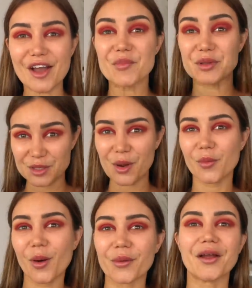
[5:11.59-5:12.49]
but
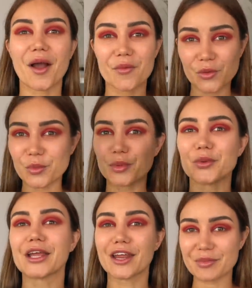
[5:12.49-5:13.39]
don't worry, I will
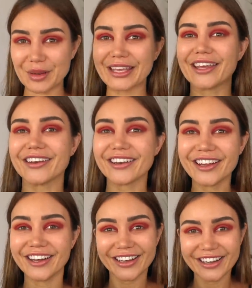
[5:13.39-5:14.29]
bring it back in.